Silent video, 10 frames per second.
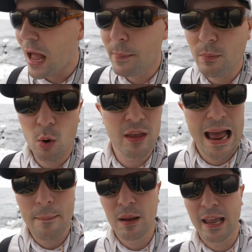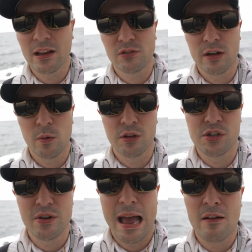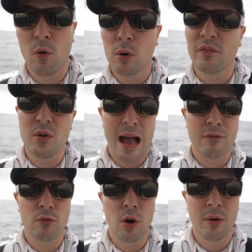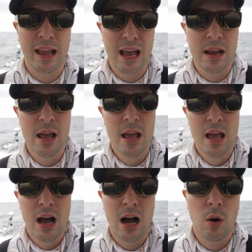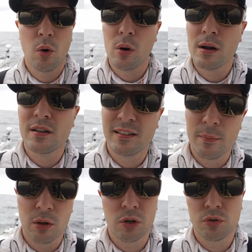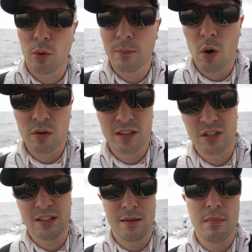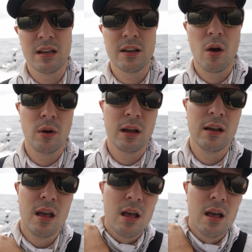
I'd be more than happy to answer any questions you have. Or if you have a Rhodan or a similar trolling motor such as the Minn Kota,